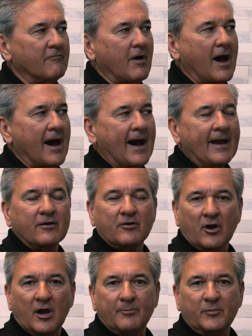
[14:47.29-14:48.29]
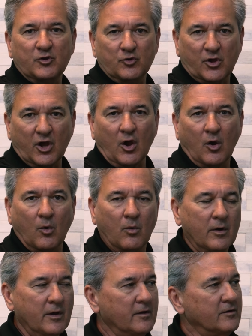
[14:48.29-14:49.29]
higher up you
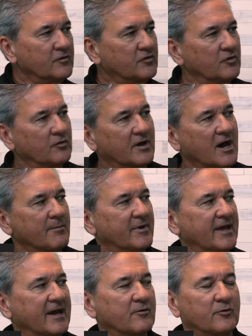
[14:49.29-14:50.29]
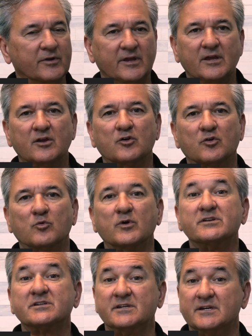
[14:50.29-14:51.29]
go, to common equity, your
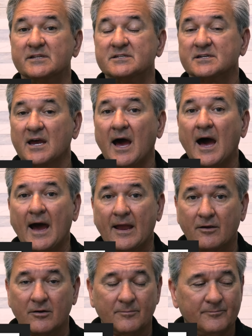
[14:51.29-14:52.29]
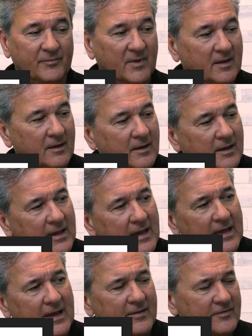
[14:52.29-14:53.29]
risk gets higher.
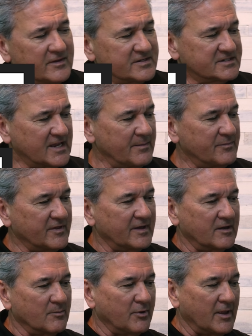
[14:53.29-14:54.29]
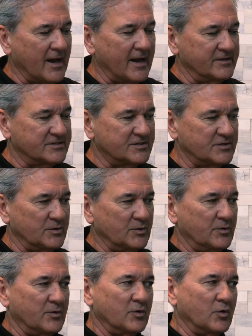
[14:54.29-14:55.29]
The same thing applies
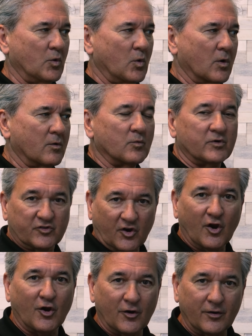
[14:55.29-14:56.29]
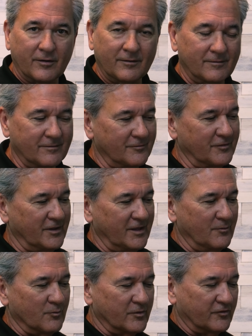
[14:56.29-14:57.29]
to your return.
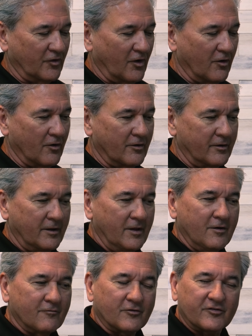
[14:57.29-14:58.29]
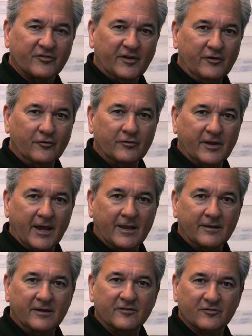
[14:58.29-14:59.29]
The return for senior
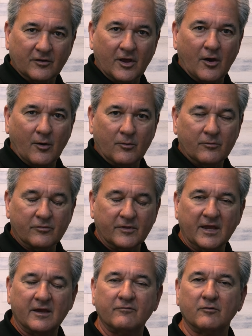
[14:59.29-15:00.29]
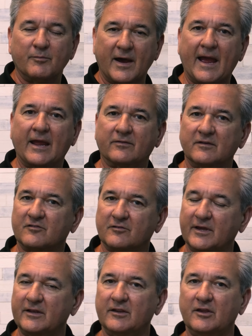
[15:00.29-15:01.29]
debt is low. Think of a bank that's
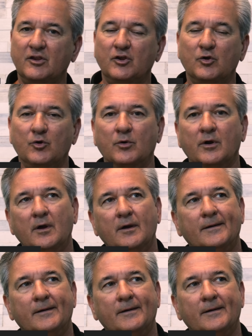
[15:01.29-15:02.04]
lending you